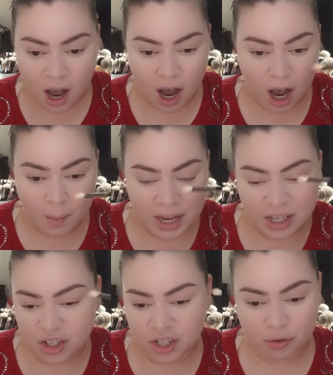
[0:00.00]
and
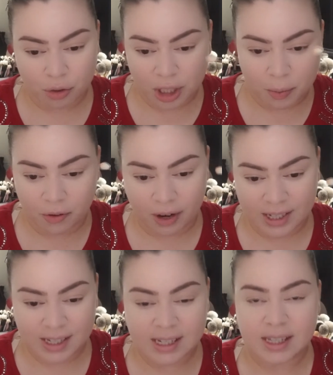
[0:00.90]
it just really
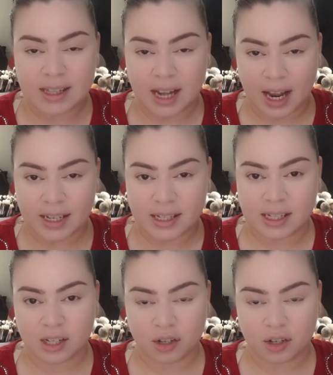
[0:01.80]
provides this nice